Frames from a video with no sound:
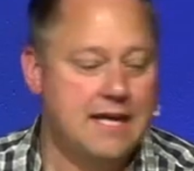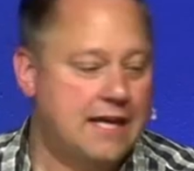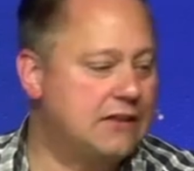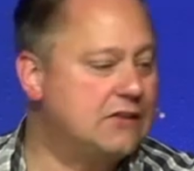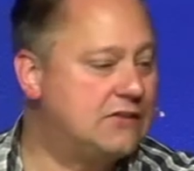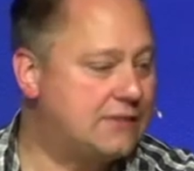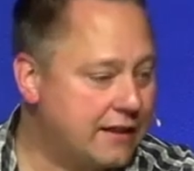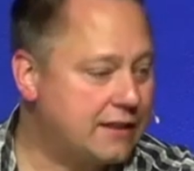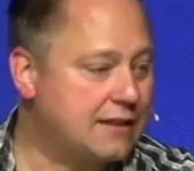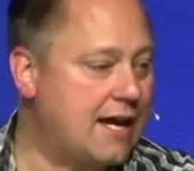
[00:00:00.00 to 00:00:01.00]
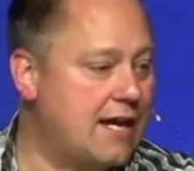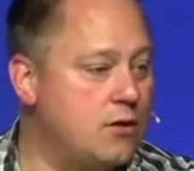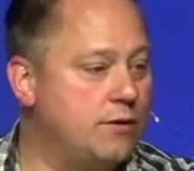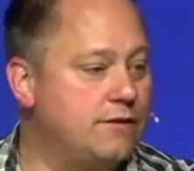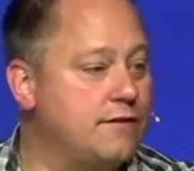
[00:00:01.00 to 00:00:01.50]
And Zedekiah
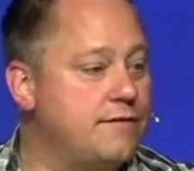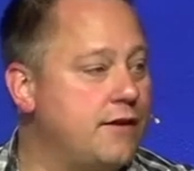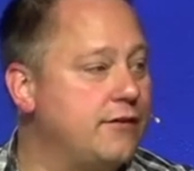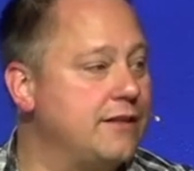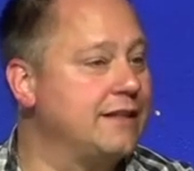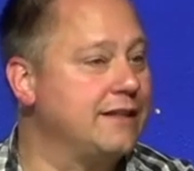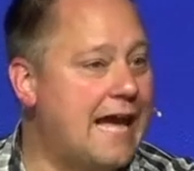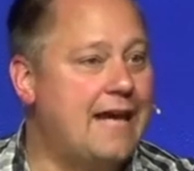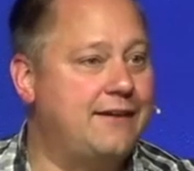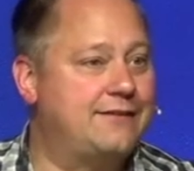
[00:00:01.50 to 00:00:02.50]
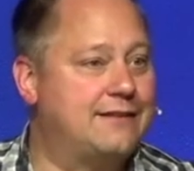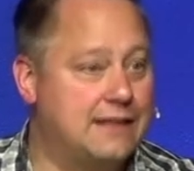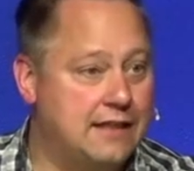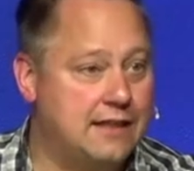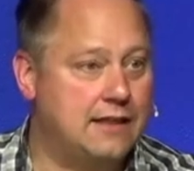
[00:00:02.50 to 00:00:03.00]
was the very last
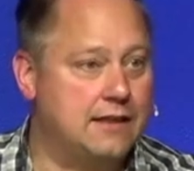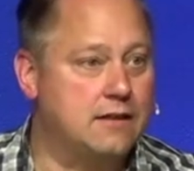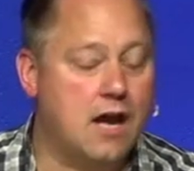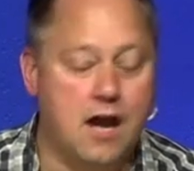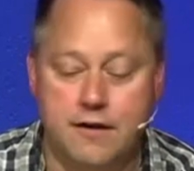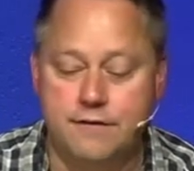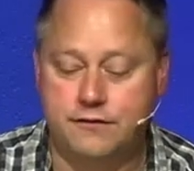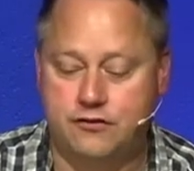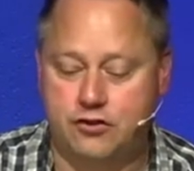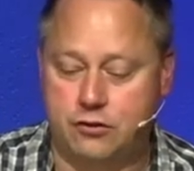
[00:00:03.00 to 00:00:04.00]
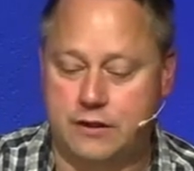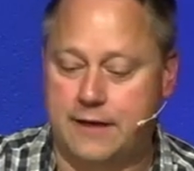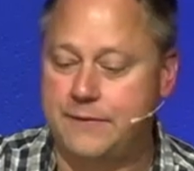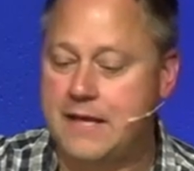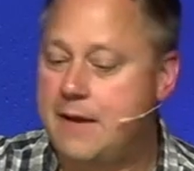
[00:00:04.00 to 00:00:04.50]
king of
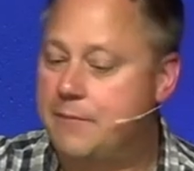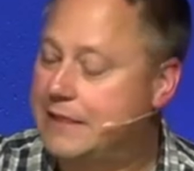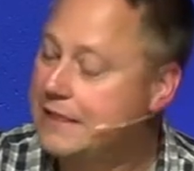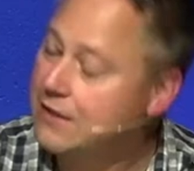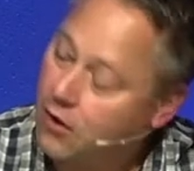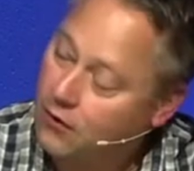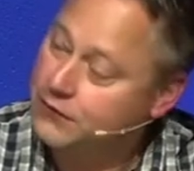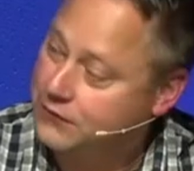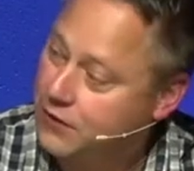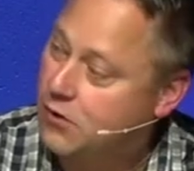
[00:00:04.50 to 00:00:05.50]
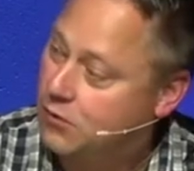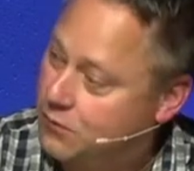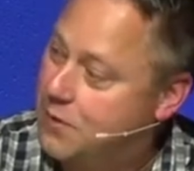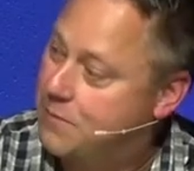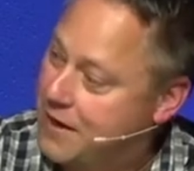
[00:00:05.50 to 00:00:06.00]
Judah, but he also
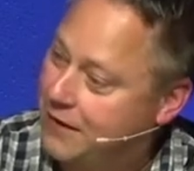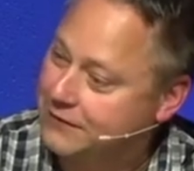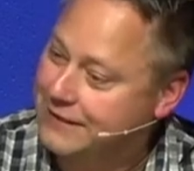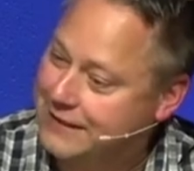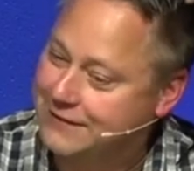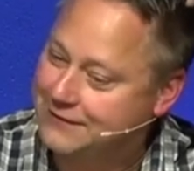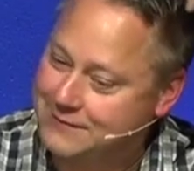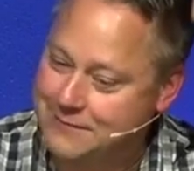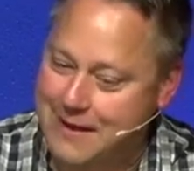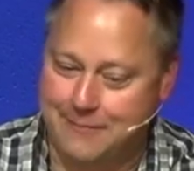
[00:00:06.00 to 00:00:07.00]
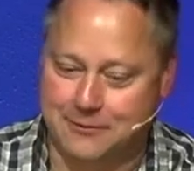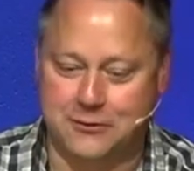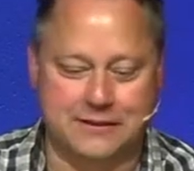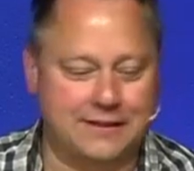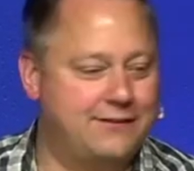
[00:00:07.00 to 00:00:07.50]
rebelled against the
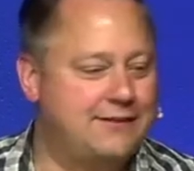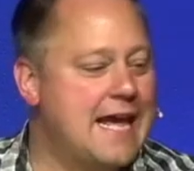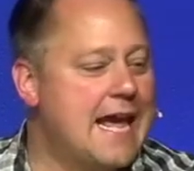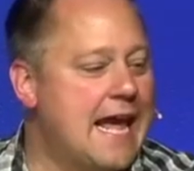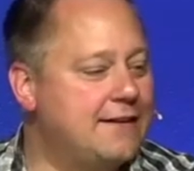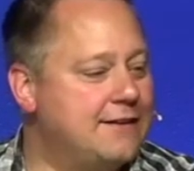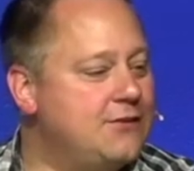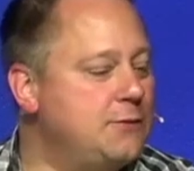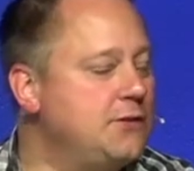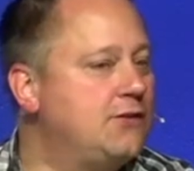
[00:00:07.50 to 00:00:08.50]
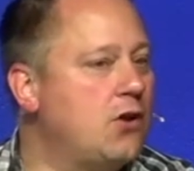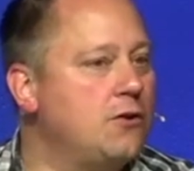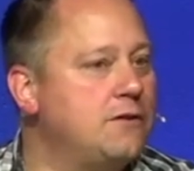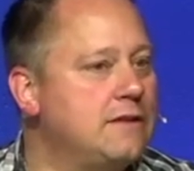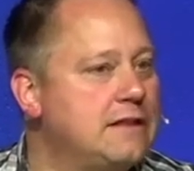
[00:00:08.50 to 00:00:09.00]
Babylonians. And this
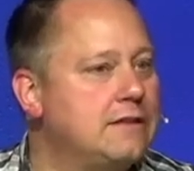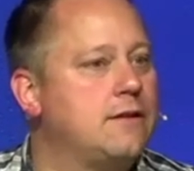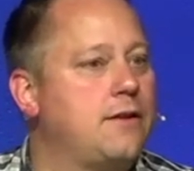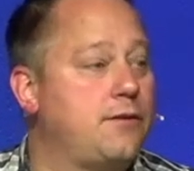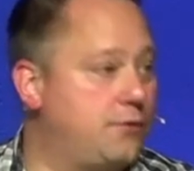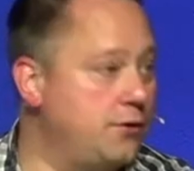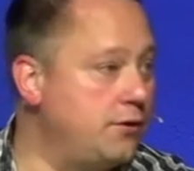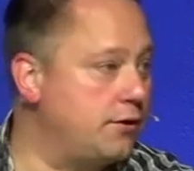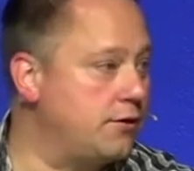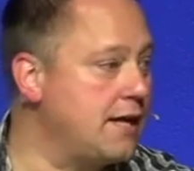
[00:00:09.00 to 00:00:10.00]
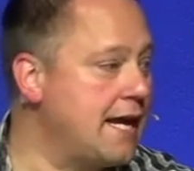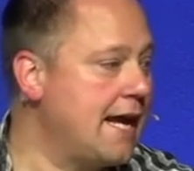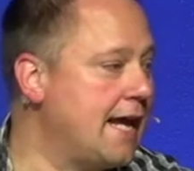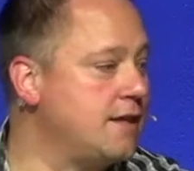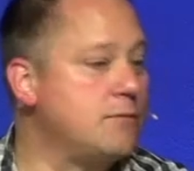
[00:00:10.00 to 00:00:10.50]
resulted in the third
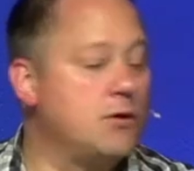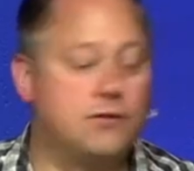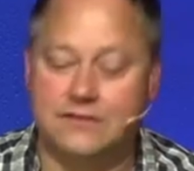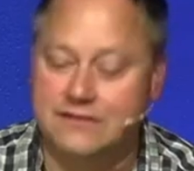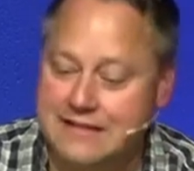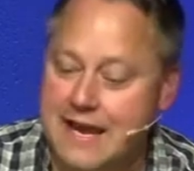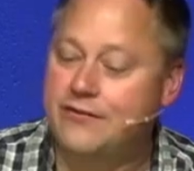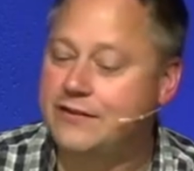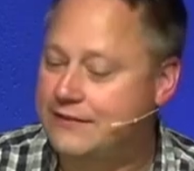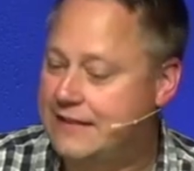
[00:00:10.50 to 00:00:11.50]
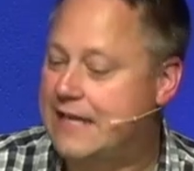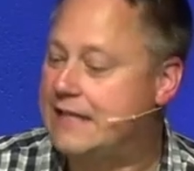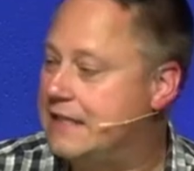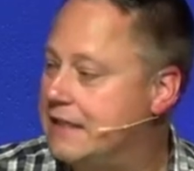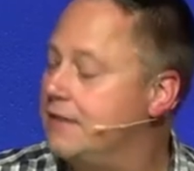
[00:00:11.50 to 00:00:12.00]
and the most
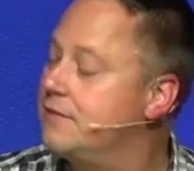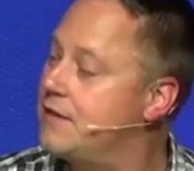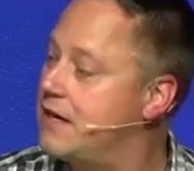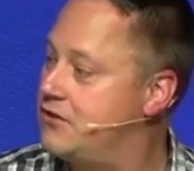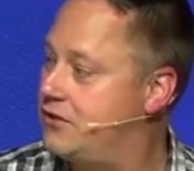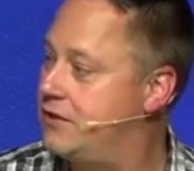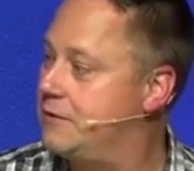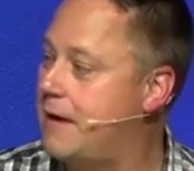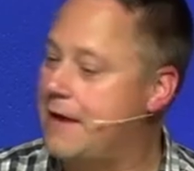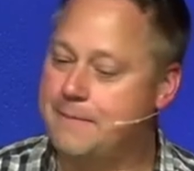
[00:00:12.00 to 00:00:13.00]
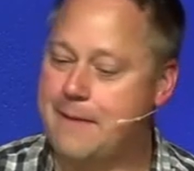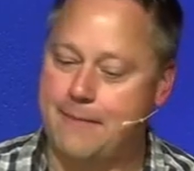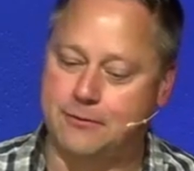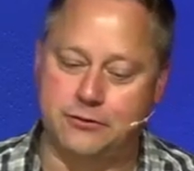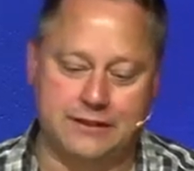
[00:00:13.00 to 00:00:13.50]
devastating invasion by the
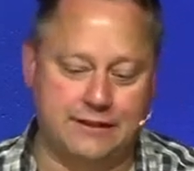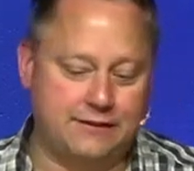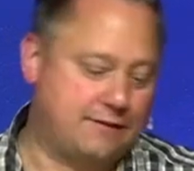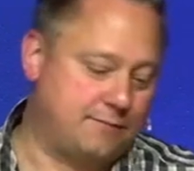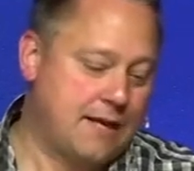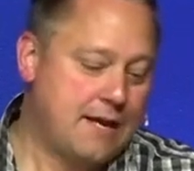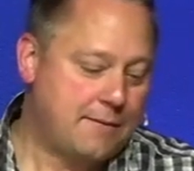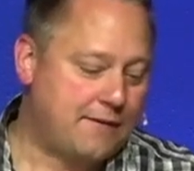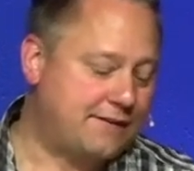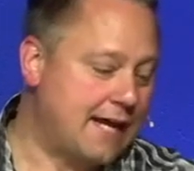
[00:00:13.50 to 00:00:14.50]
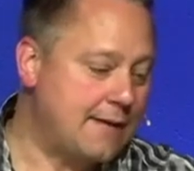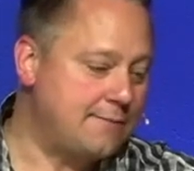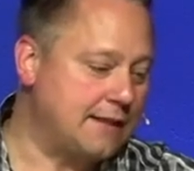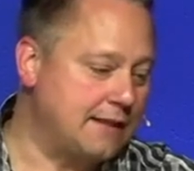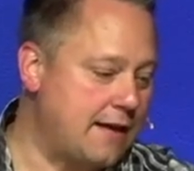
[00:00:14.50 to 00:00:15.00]
Babylonians. And by the time
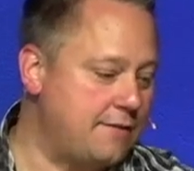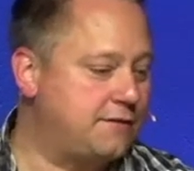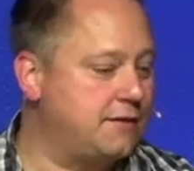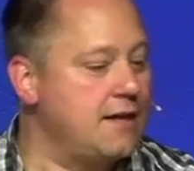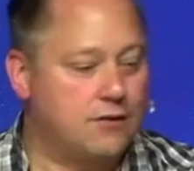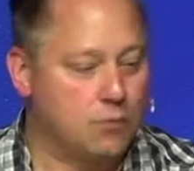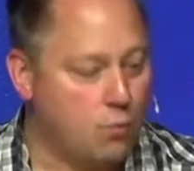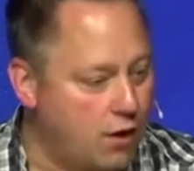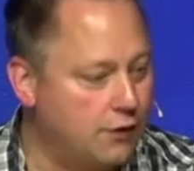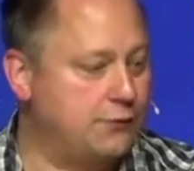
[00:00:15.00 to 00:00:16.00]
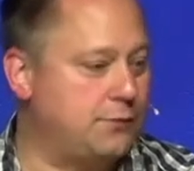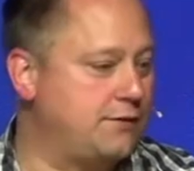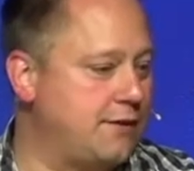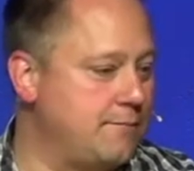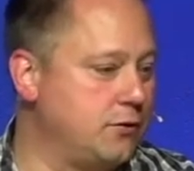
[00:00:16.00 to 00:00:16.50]
they left, the walls were
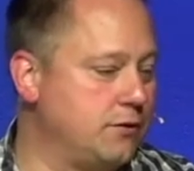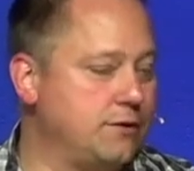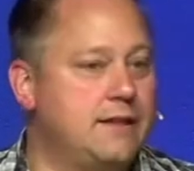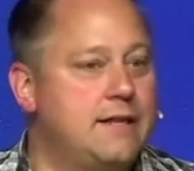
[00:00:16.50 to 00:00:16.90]
tumbled,